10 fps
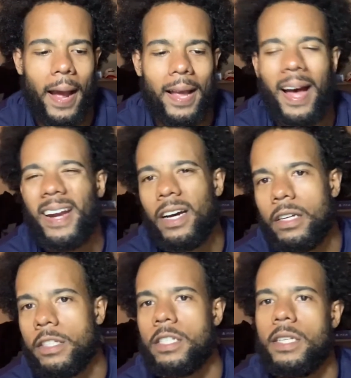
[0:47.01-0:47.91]
kind of
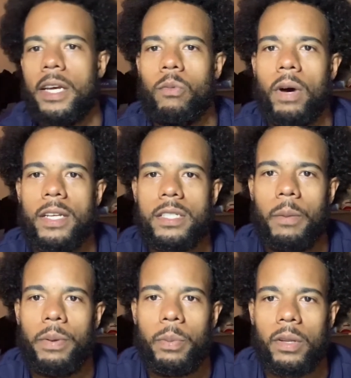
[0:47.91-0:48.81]
understand why some
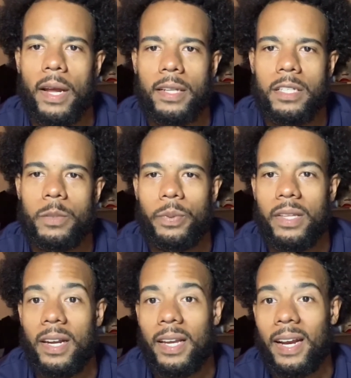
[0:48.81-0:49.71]
people are like this, but
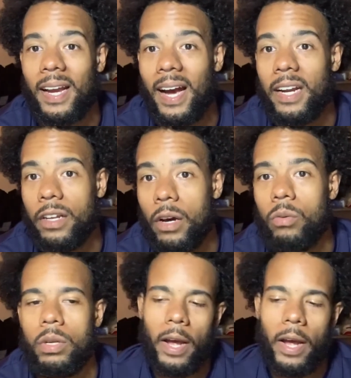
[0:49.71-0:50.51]
then again, I kind of don't.